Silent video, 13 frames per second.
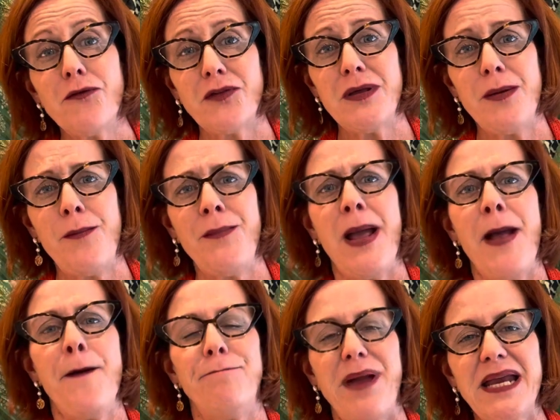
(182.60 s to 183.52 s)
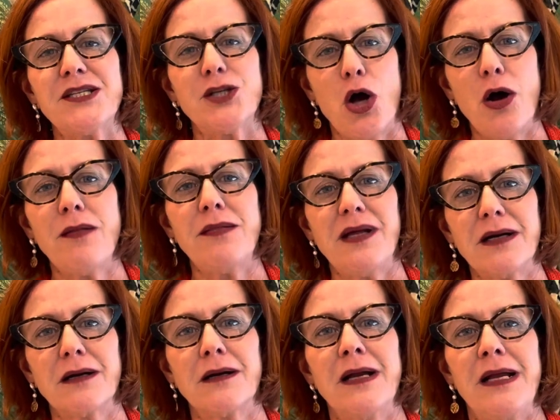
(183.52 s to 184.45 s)
for them based on
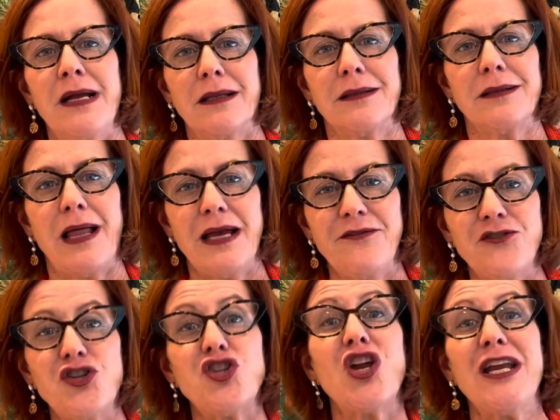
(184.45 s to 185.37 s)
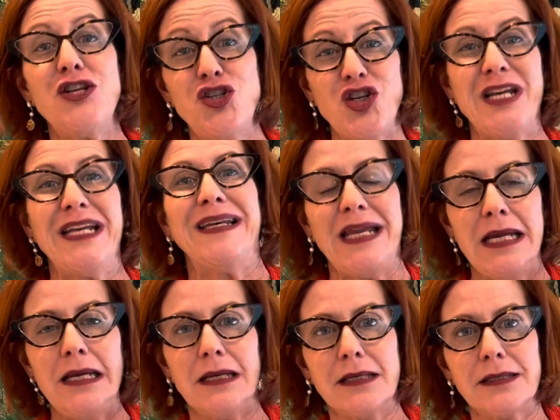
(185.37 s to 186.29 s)
their life-changing
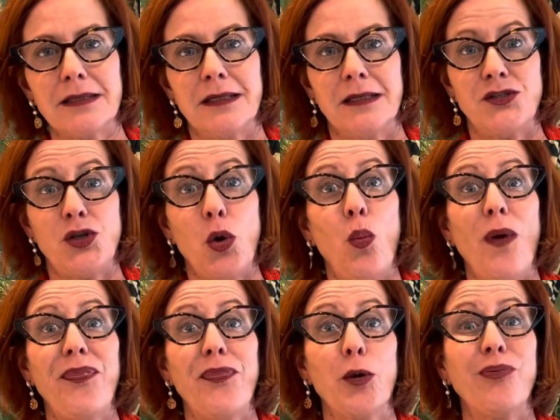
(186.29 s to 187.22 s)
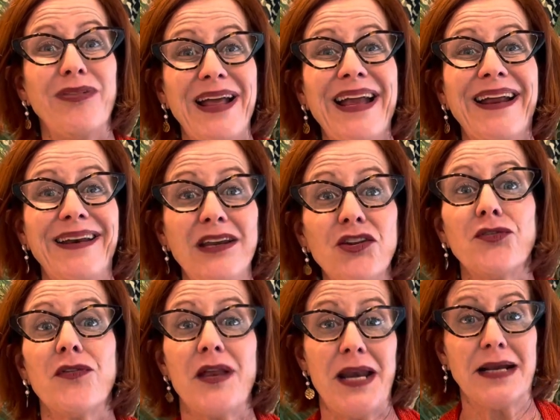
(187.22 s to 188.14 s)
needs so what their plan is for
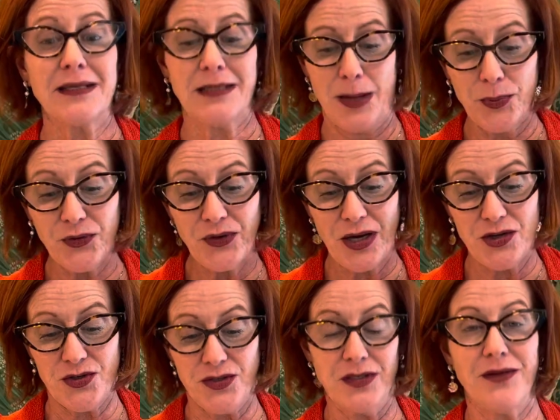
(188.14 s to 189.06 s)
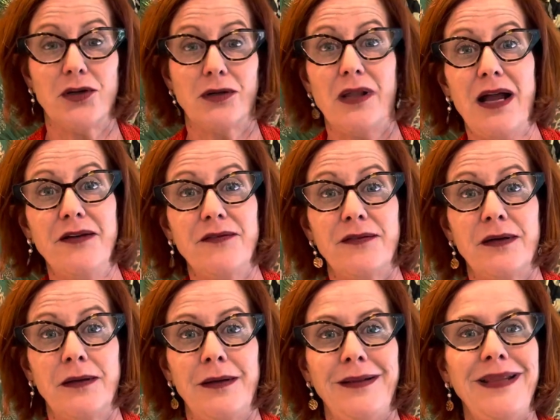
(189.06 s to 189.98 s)
the next couple stages of their life.
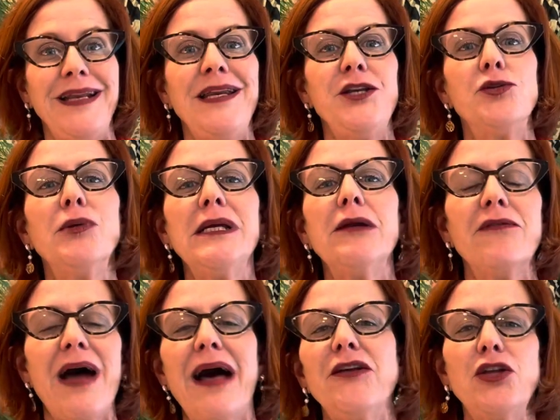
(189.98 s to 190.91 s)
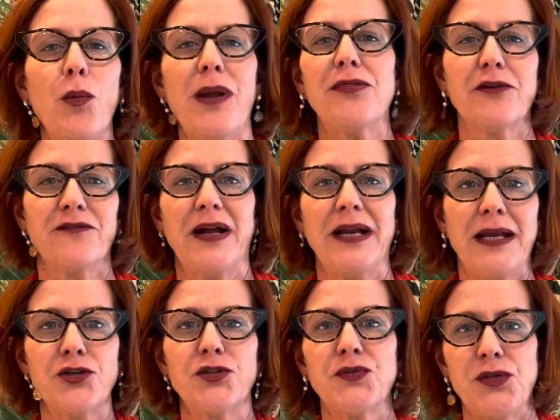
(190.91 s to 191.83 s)
They need to reevaluate their
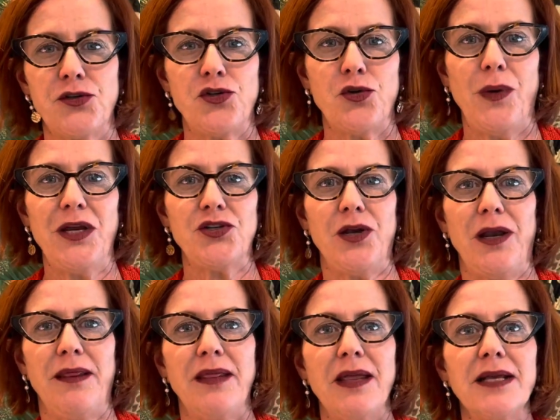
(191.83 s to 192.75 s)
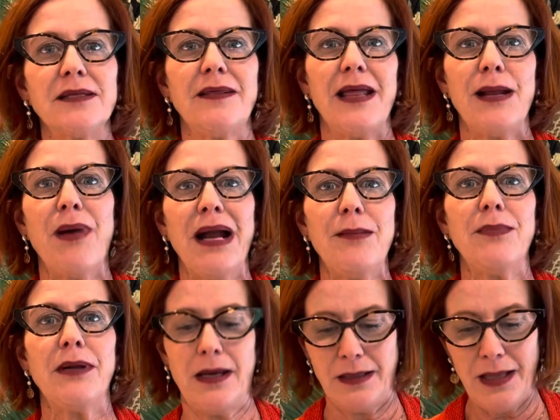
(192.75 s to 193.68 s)
financial situation and things that they might
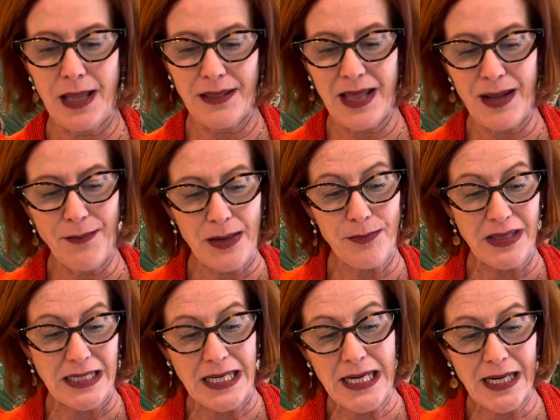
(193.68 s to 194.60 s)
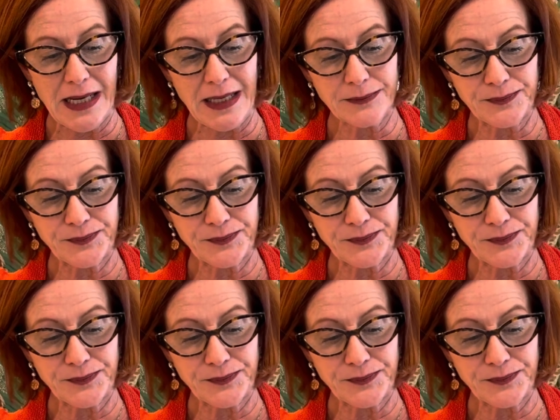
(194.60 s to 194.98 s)
be that they might be needing.